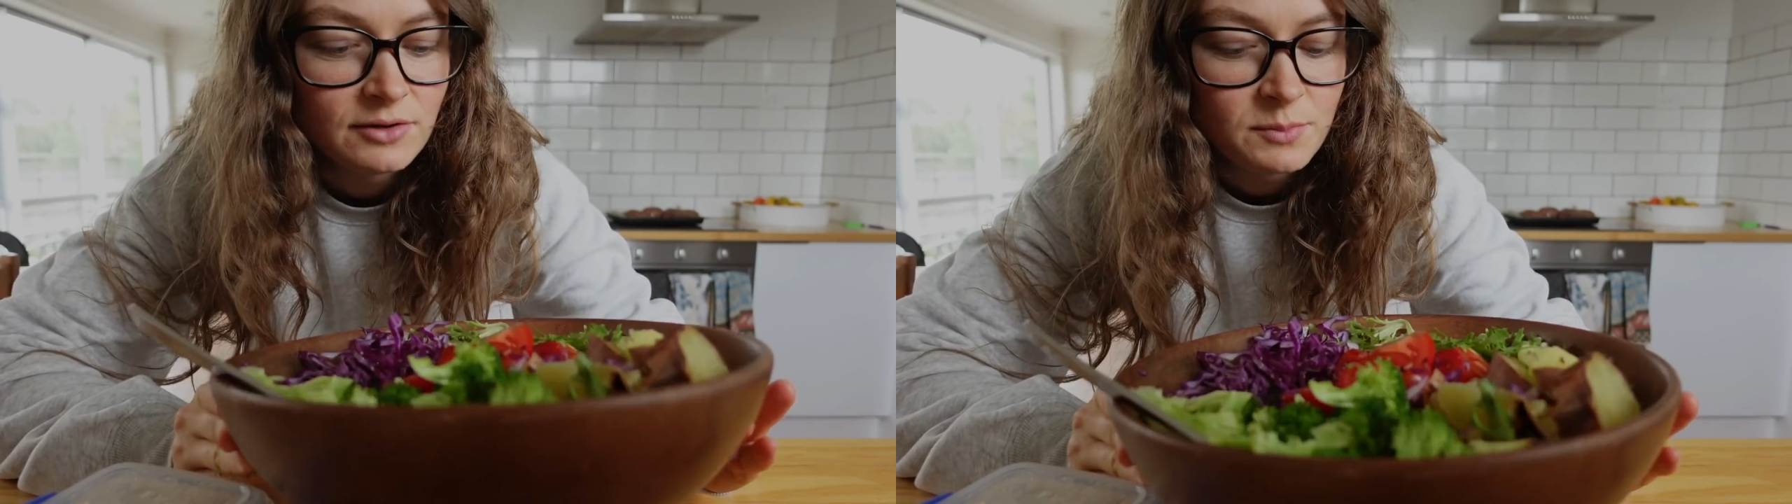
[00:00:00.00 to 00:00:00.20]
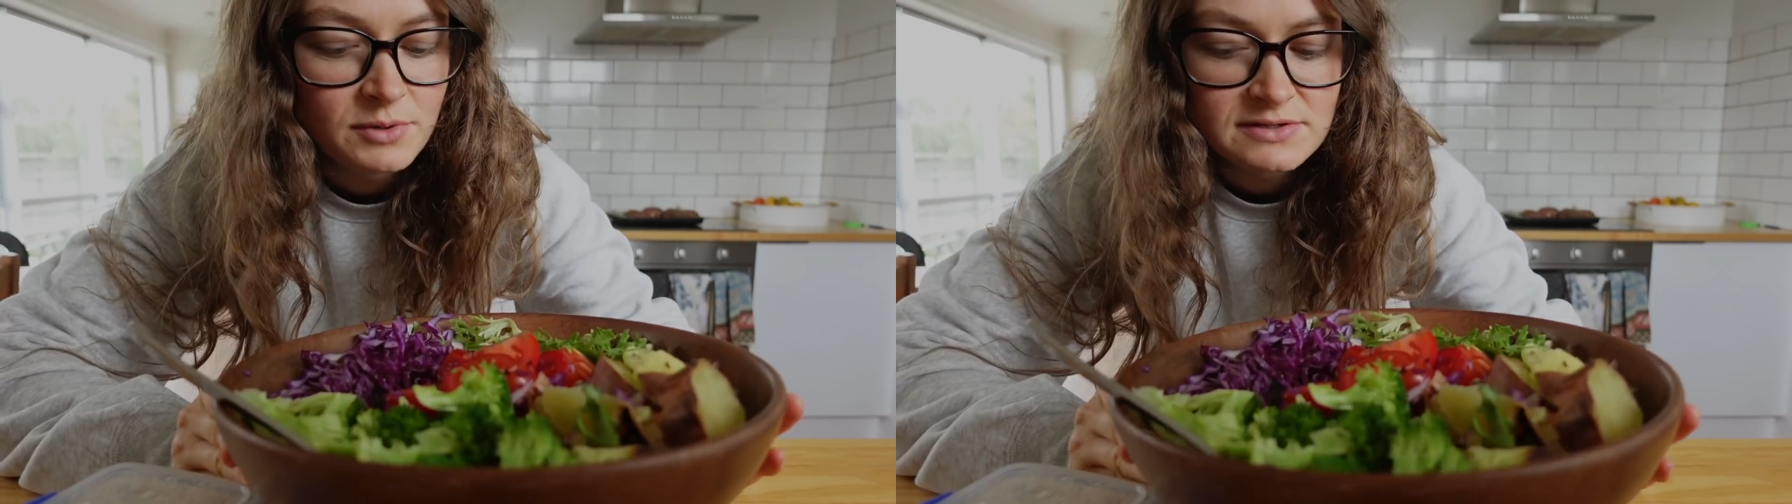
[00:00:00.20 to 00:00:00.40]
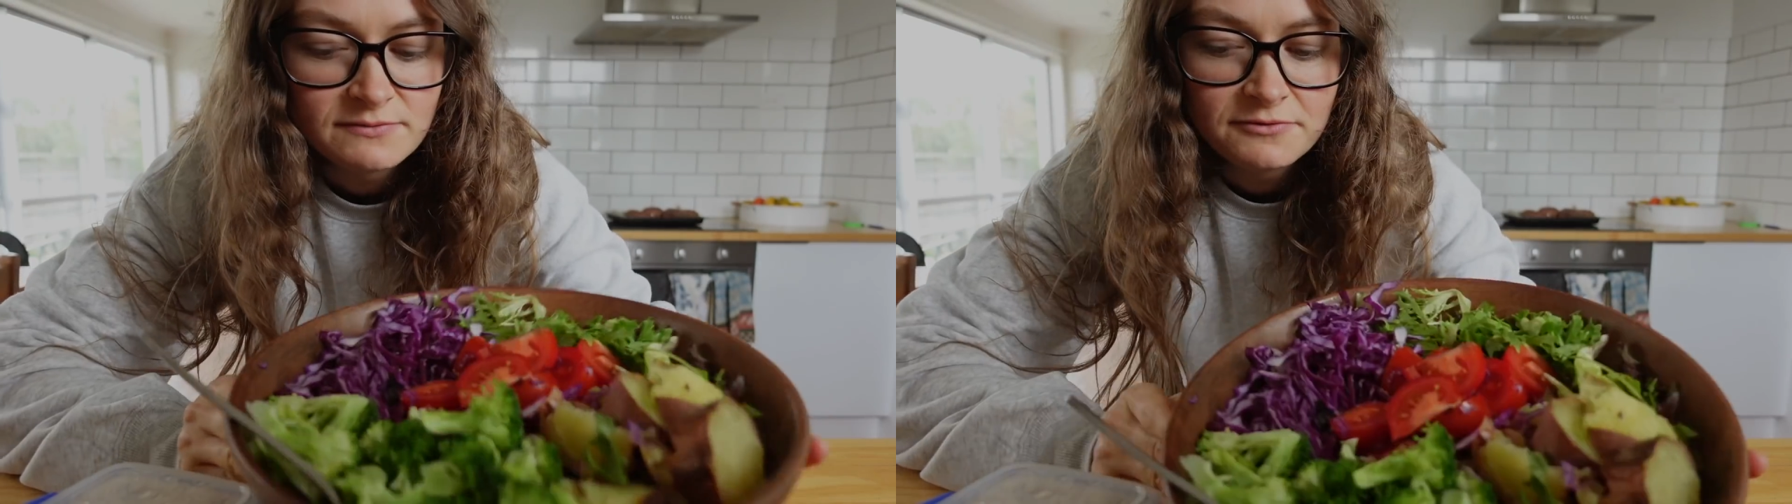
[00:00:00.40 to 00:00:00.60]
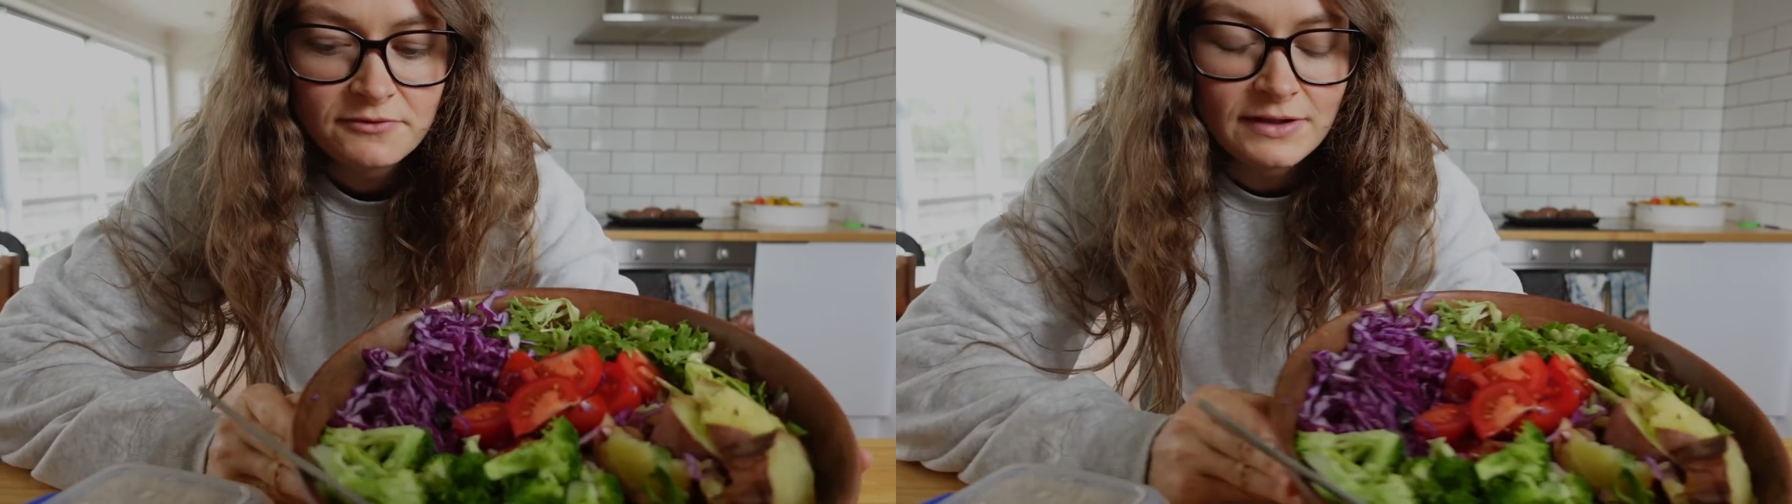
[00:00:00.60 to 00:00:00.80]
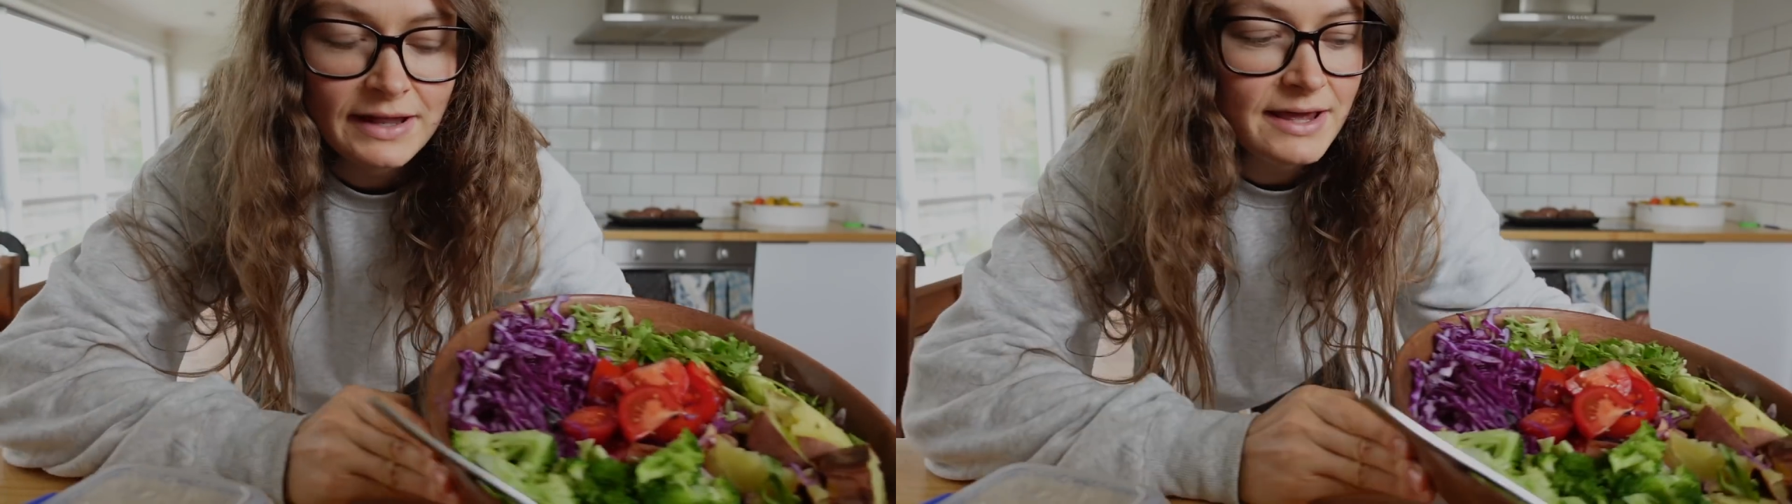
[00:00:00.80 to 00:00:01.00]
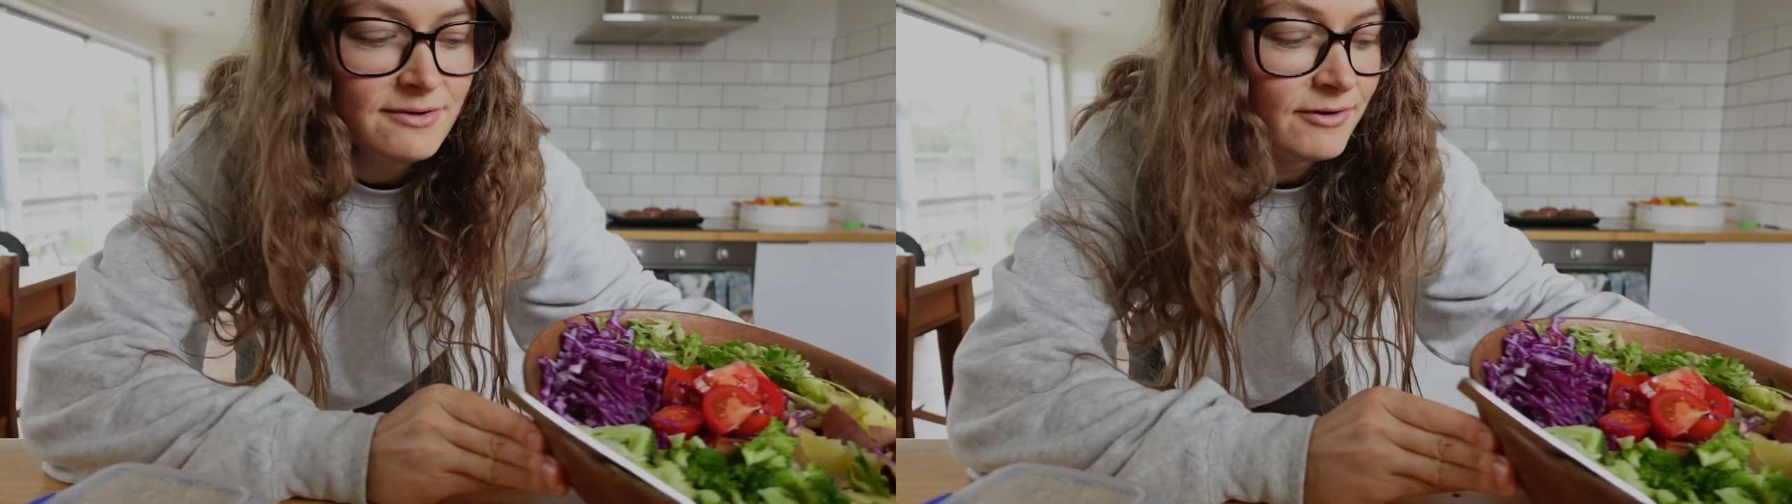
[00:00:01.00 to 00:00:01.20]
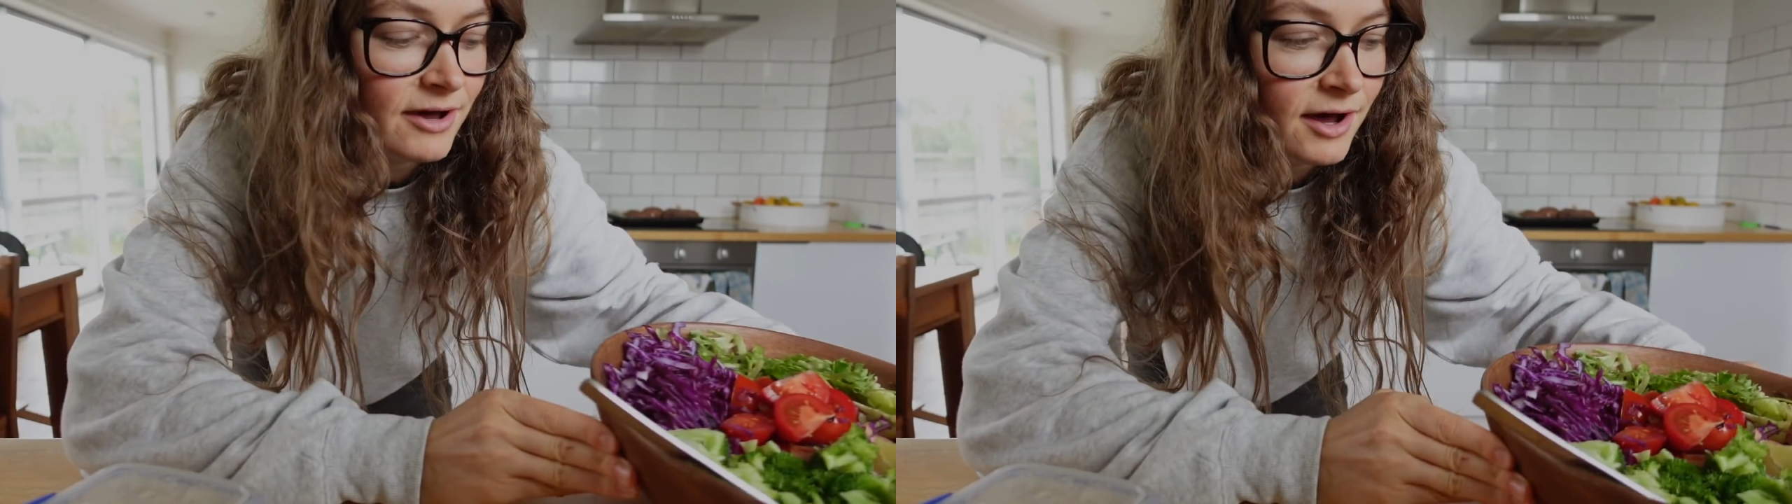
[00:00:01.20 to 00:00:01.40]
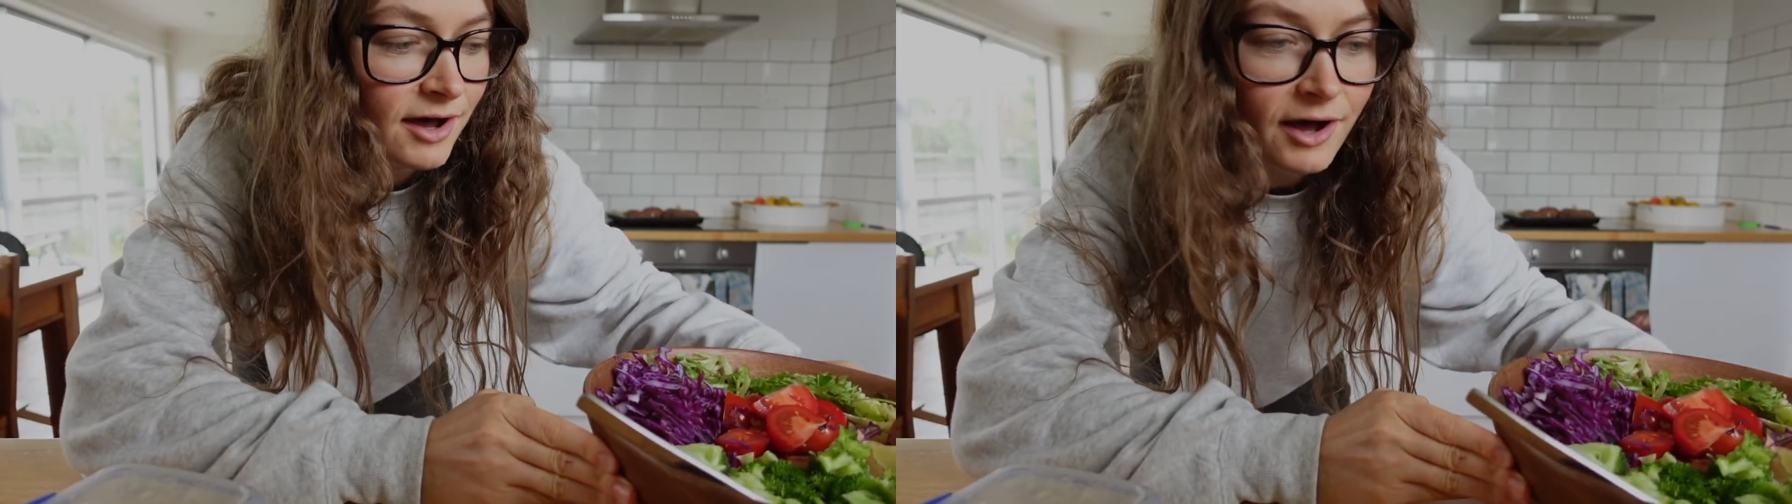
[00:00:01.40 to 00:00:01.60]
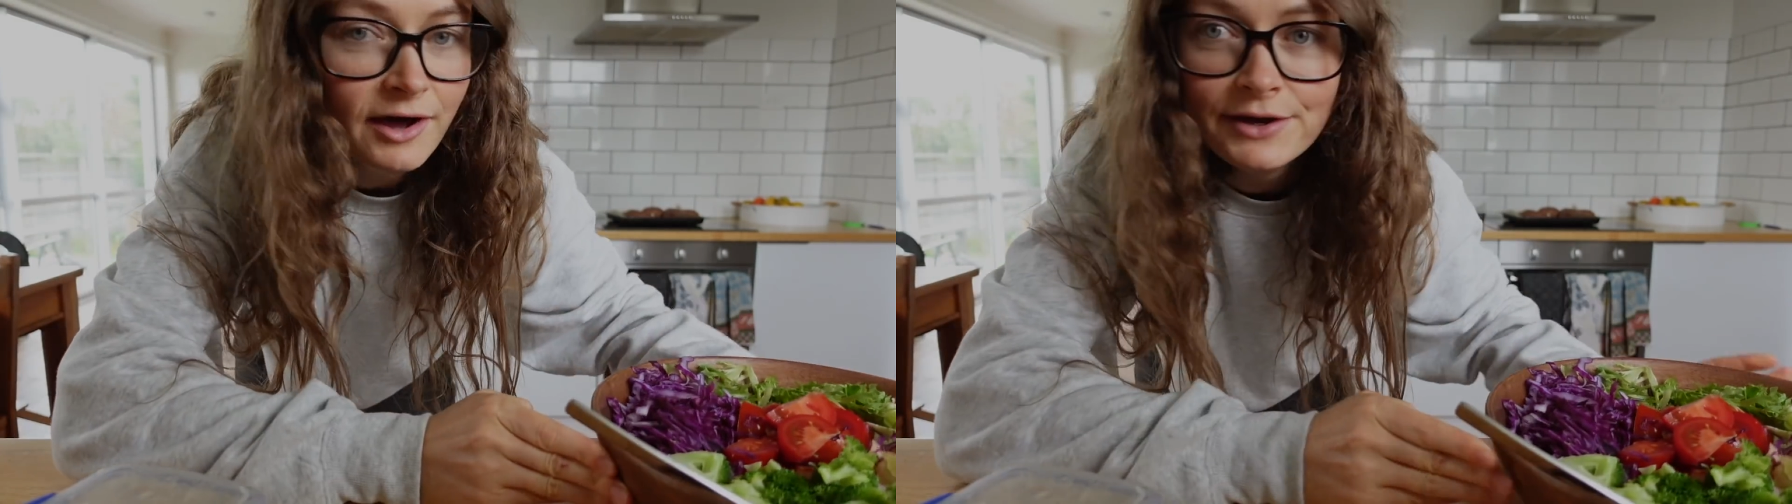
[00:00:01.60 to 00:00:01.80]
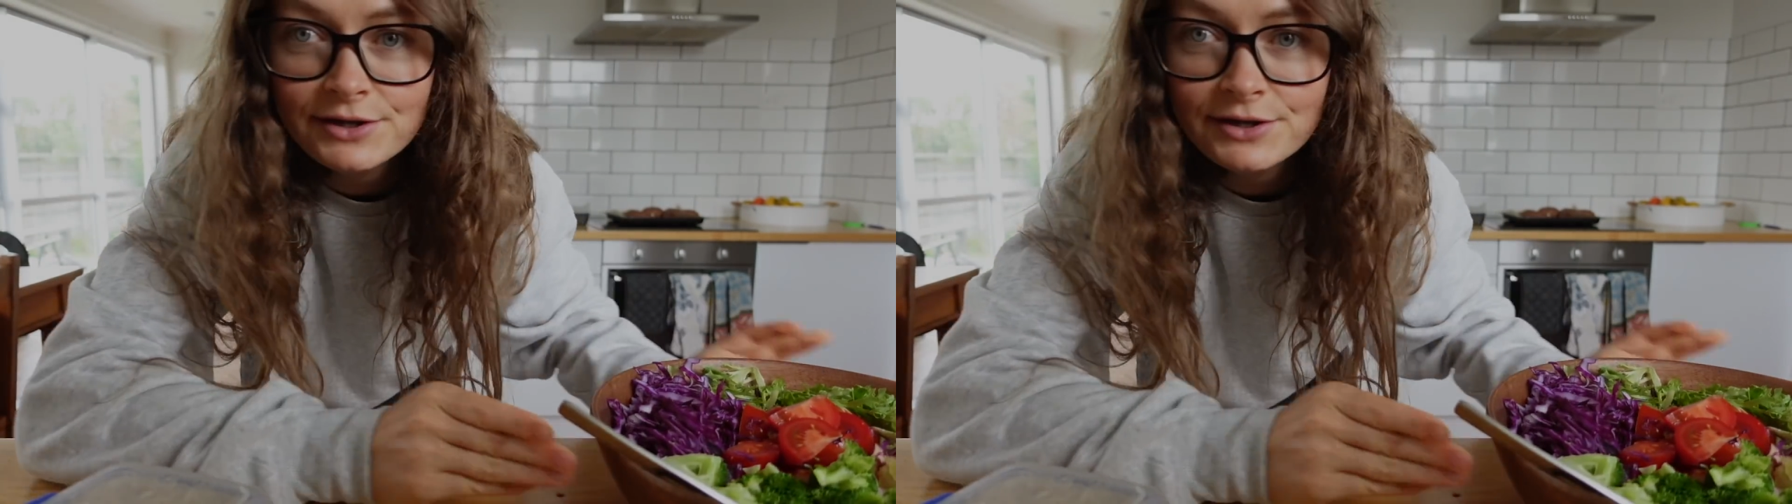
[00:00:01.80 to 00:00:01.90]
I'm going to put some flavour